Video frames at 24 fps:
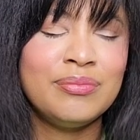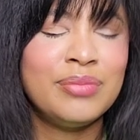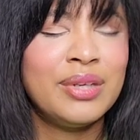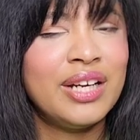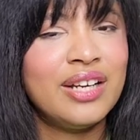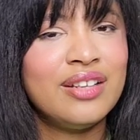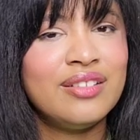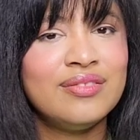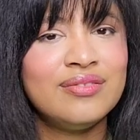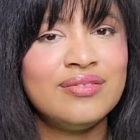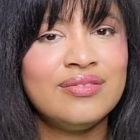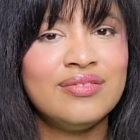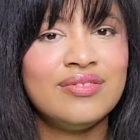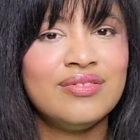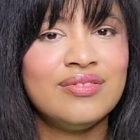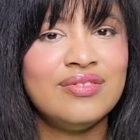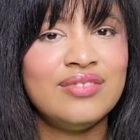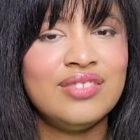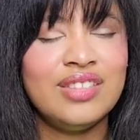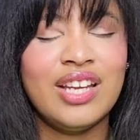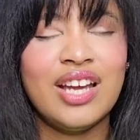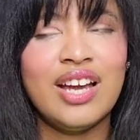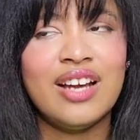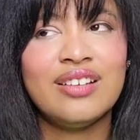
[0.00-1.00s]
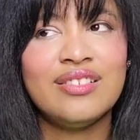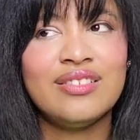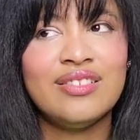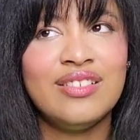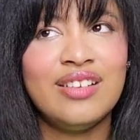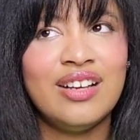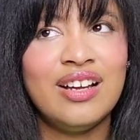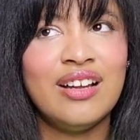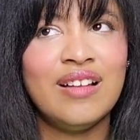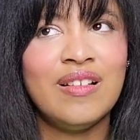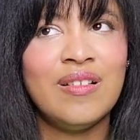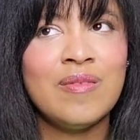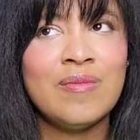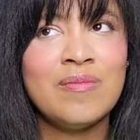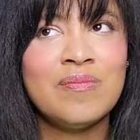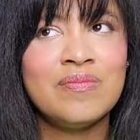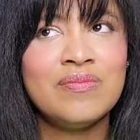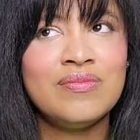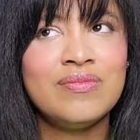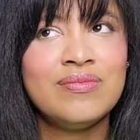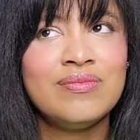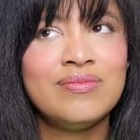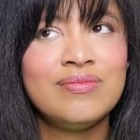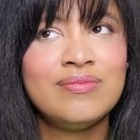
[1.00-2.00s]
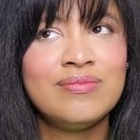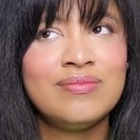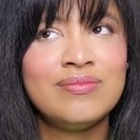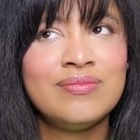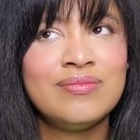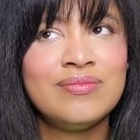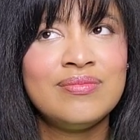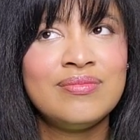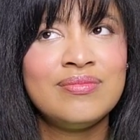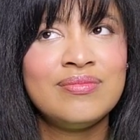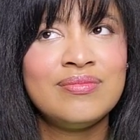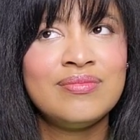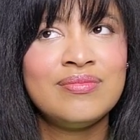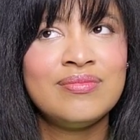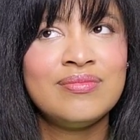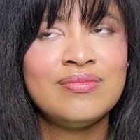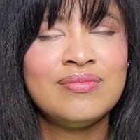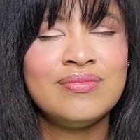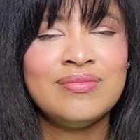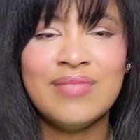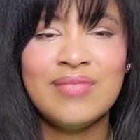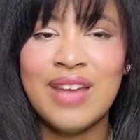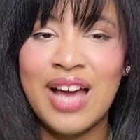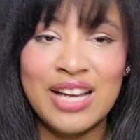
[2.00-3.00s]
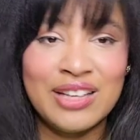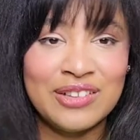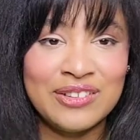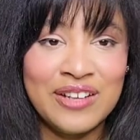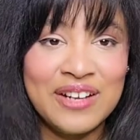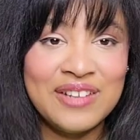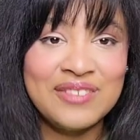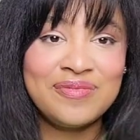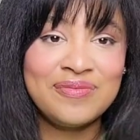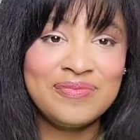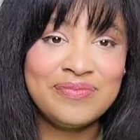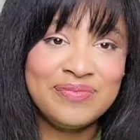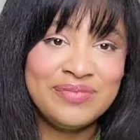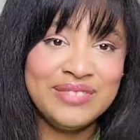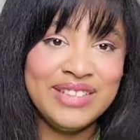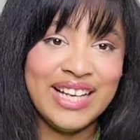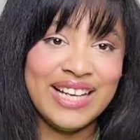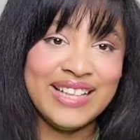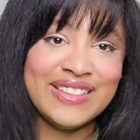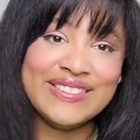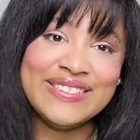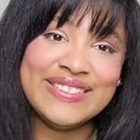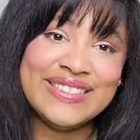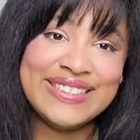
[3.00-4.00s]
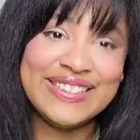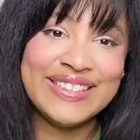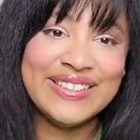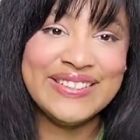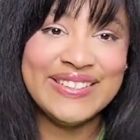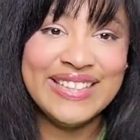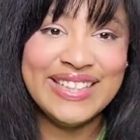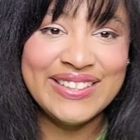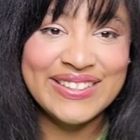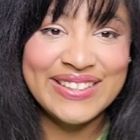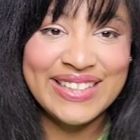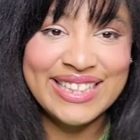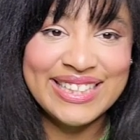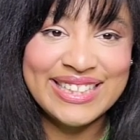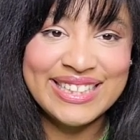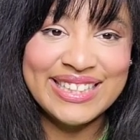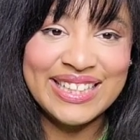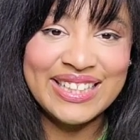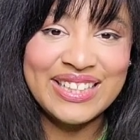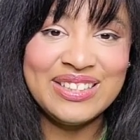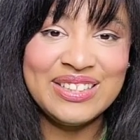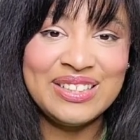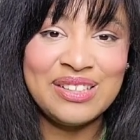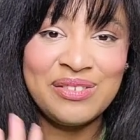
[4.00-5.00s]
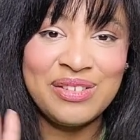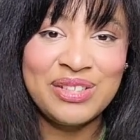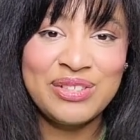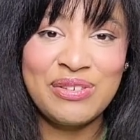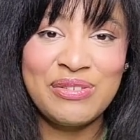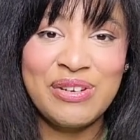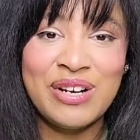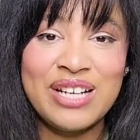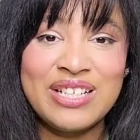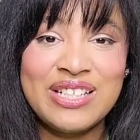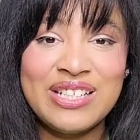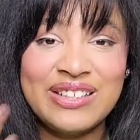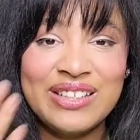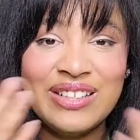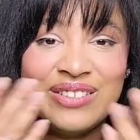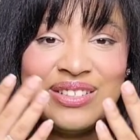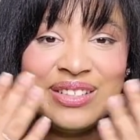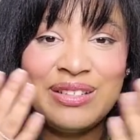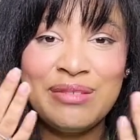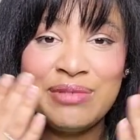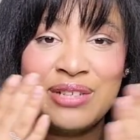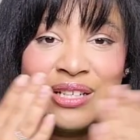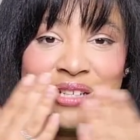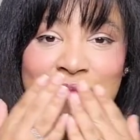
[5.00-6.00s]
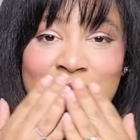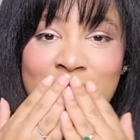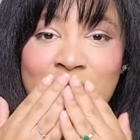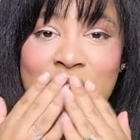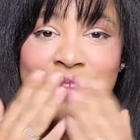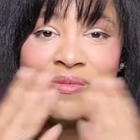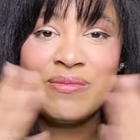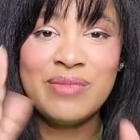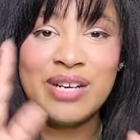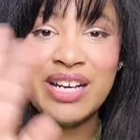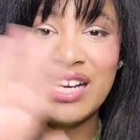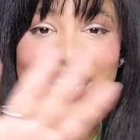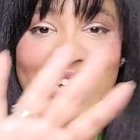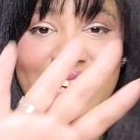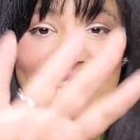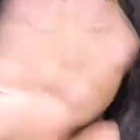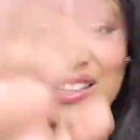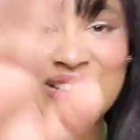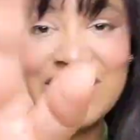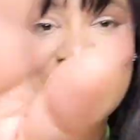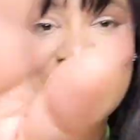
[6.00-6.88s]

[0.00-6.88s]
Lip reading: But yeah. I don't know. Yeah. So anyways, thank you so much for watching. Love you so much. Bye.